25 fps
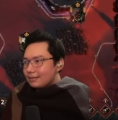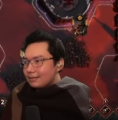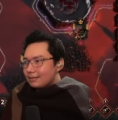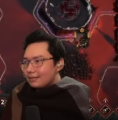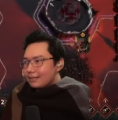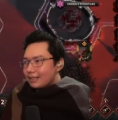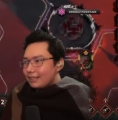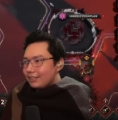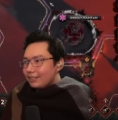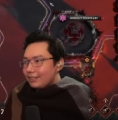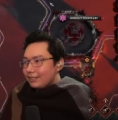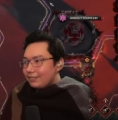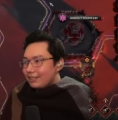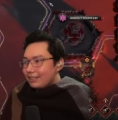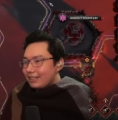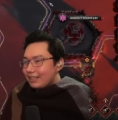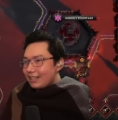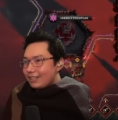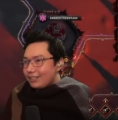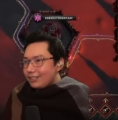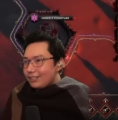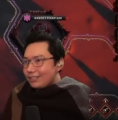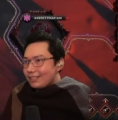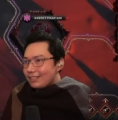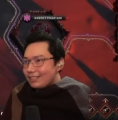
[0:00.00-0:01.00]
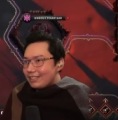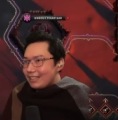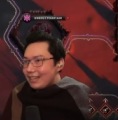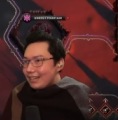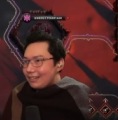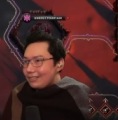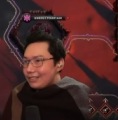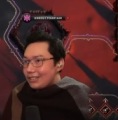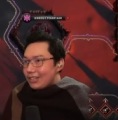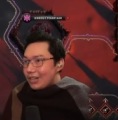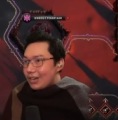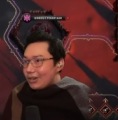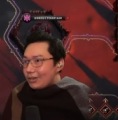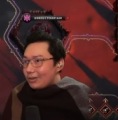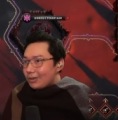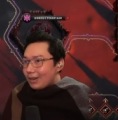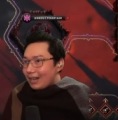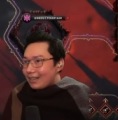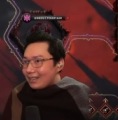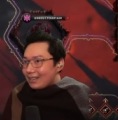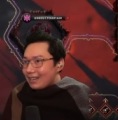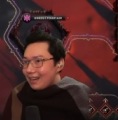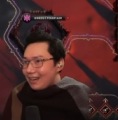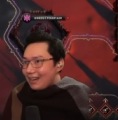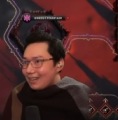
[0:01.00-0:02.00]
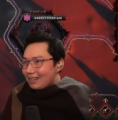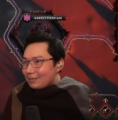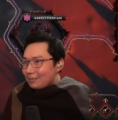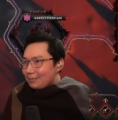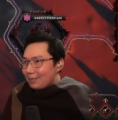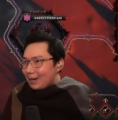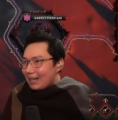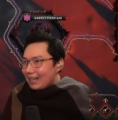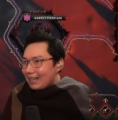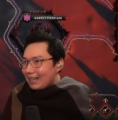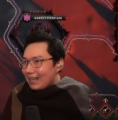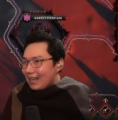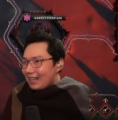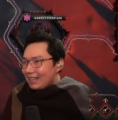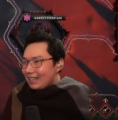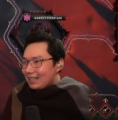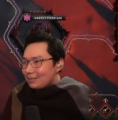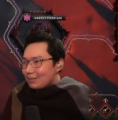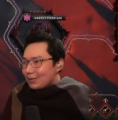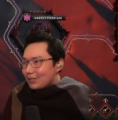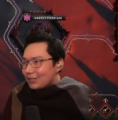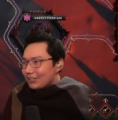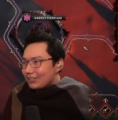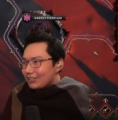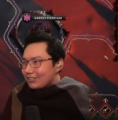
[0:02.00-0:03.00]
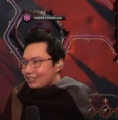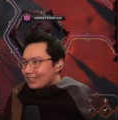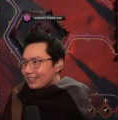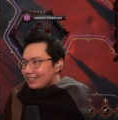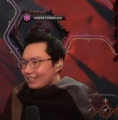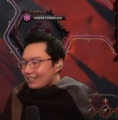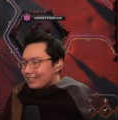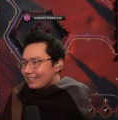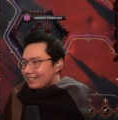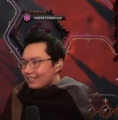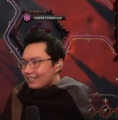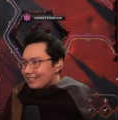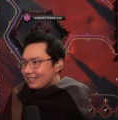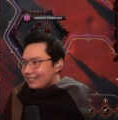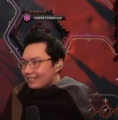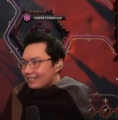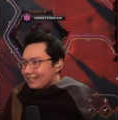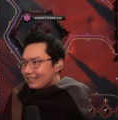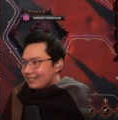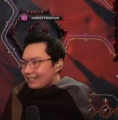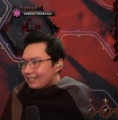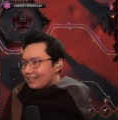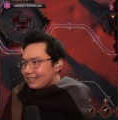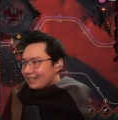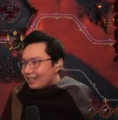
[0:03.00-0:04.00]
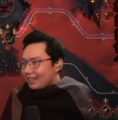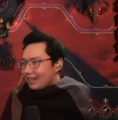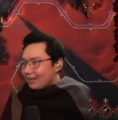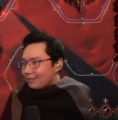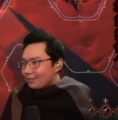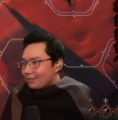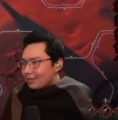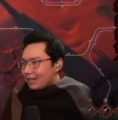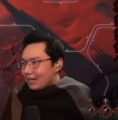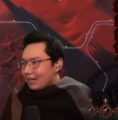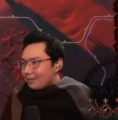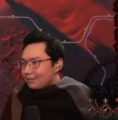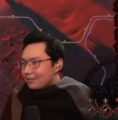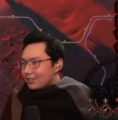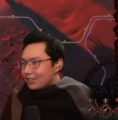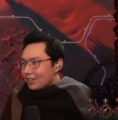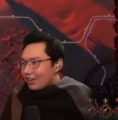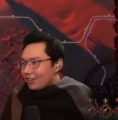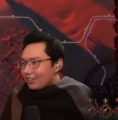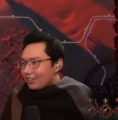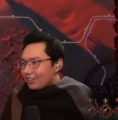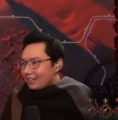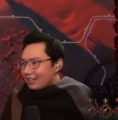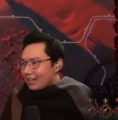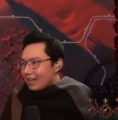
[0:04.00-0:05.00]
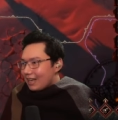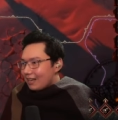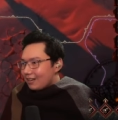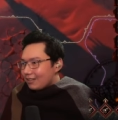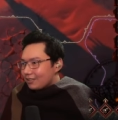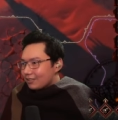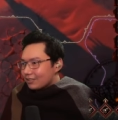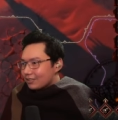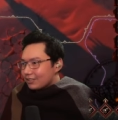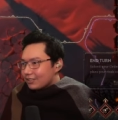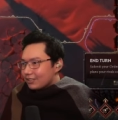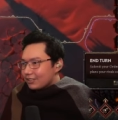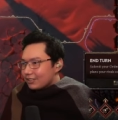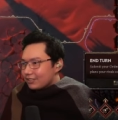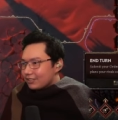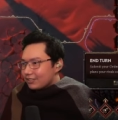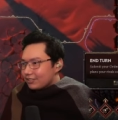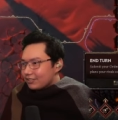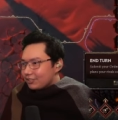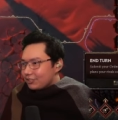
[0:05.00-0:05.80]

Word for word: Can you even get units now? No, I can't buy any more units. I'm, I'm not allowed to